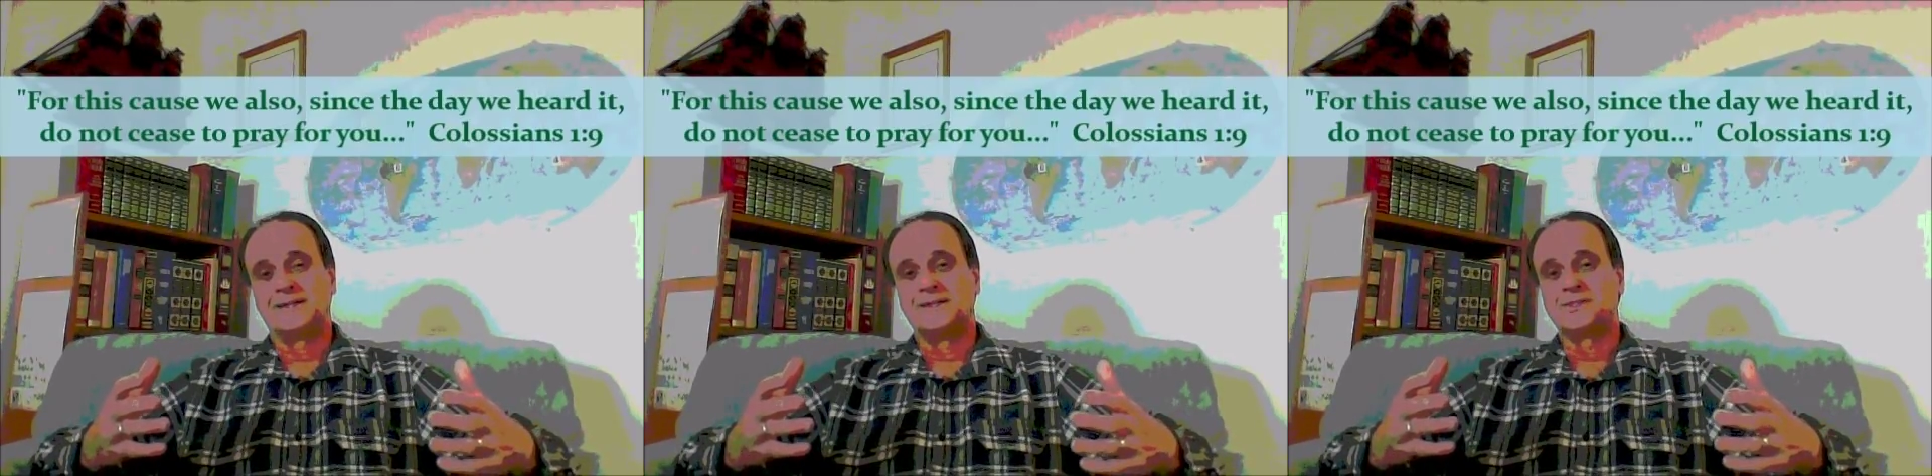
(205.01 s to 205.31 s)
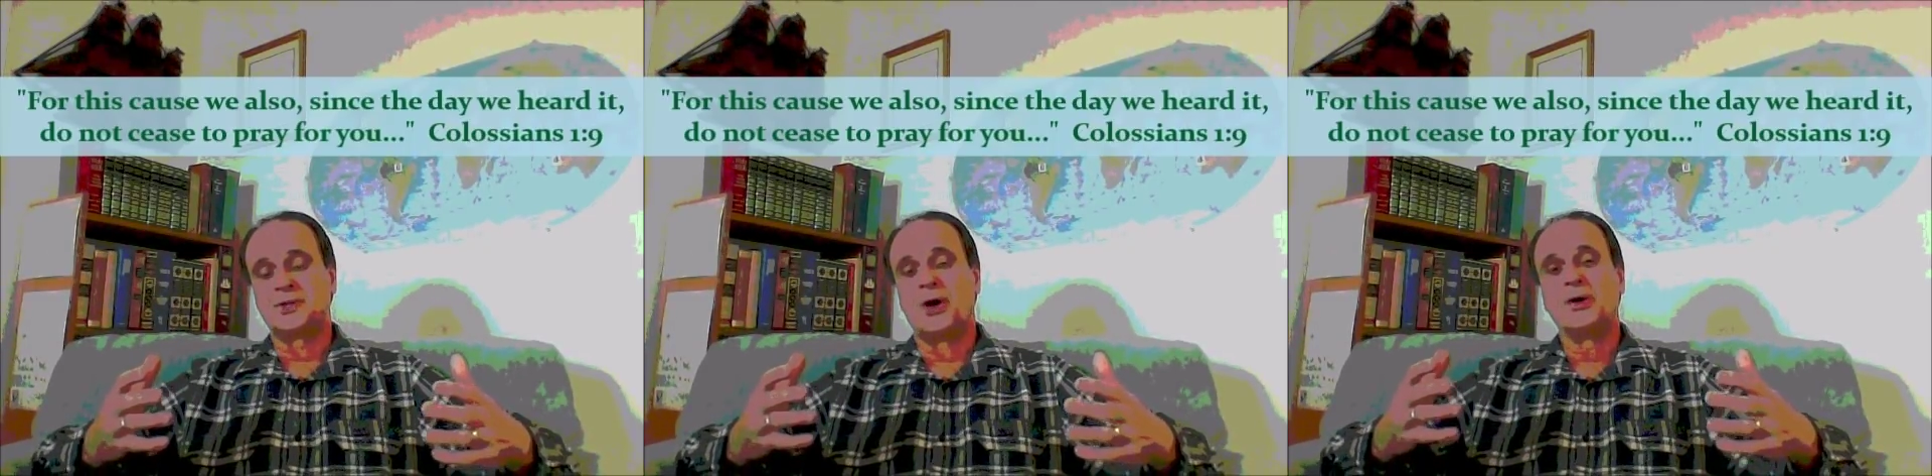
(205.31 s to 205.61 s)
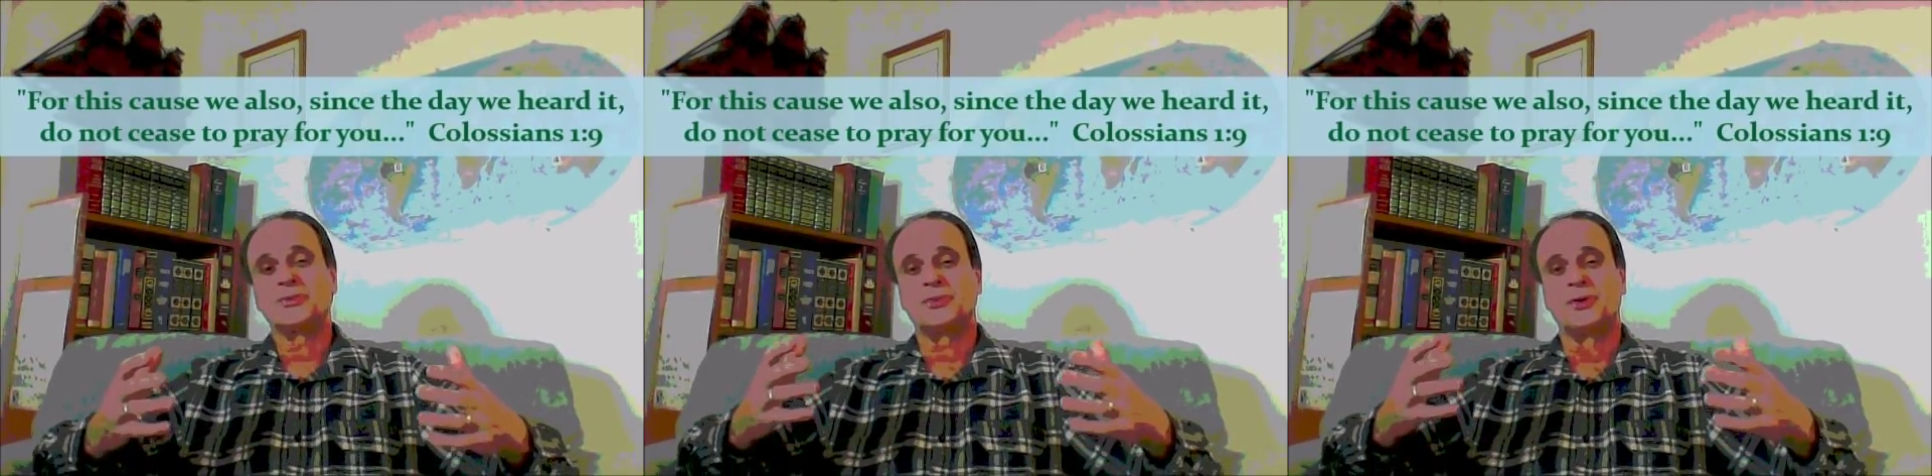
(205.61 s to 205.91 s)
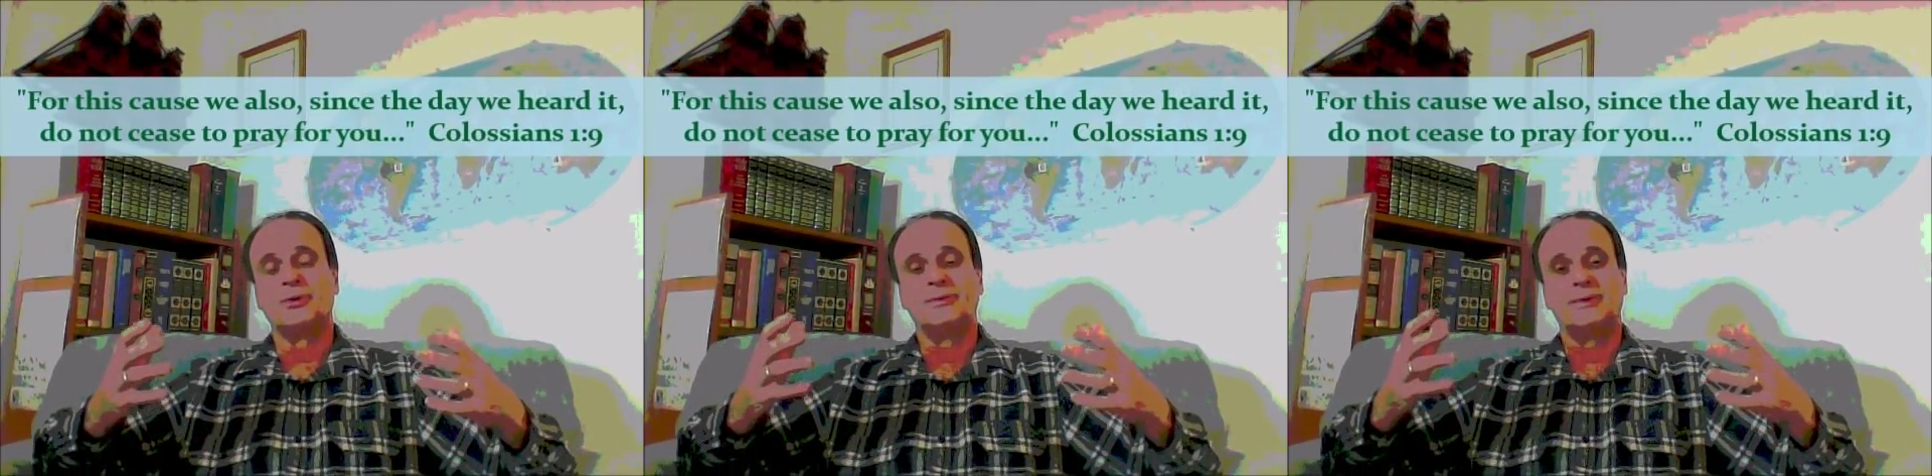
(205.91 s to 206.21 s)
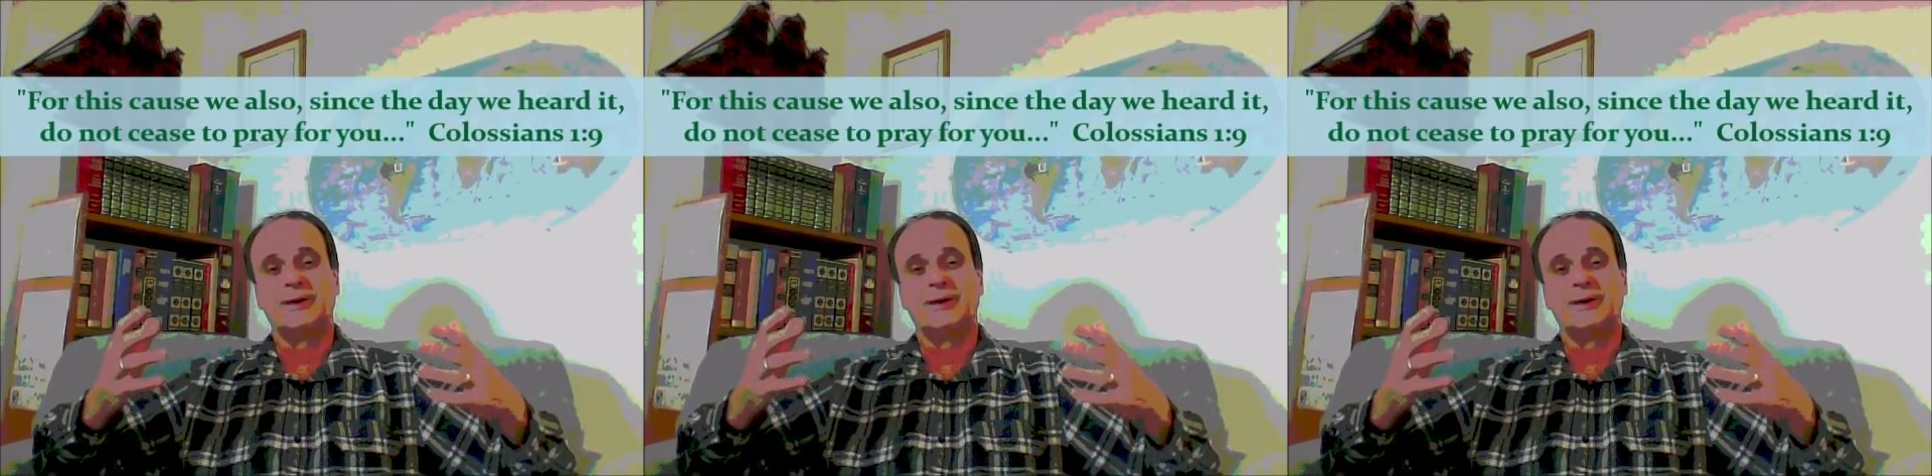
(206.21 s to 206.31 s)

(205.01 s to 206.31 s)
is also